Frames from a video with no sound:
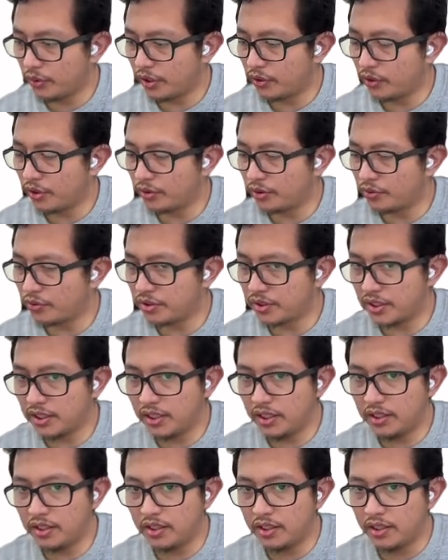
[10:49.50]
we are going to
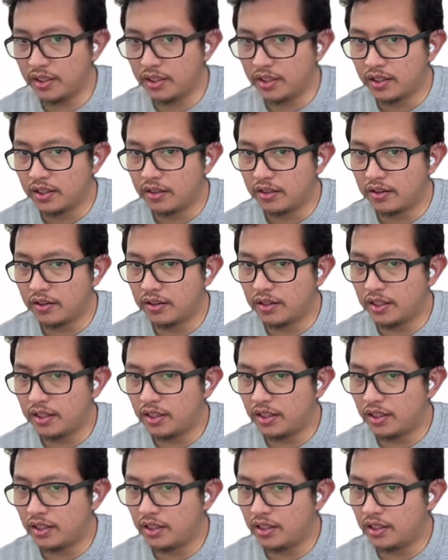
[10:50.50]
see
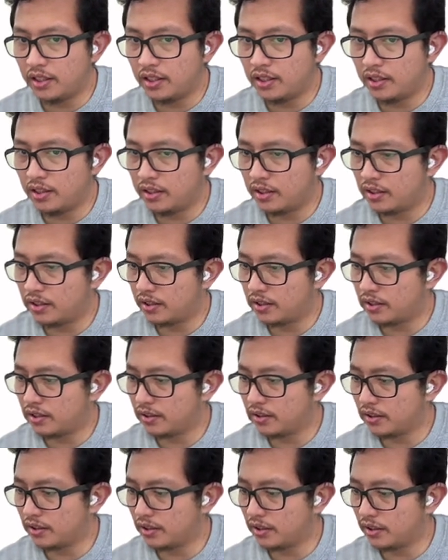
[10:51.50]
the
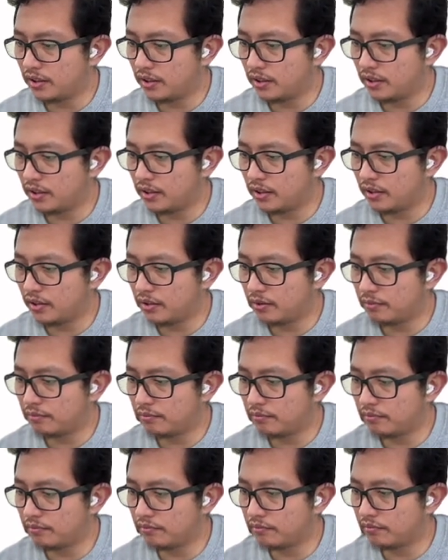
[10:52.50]
uh,
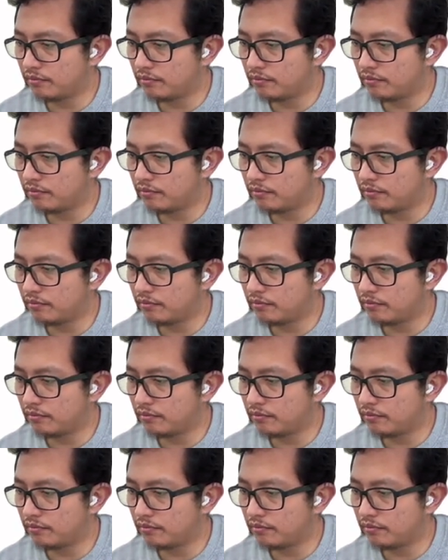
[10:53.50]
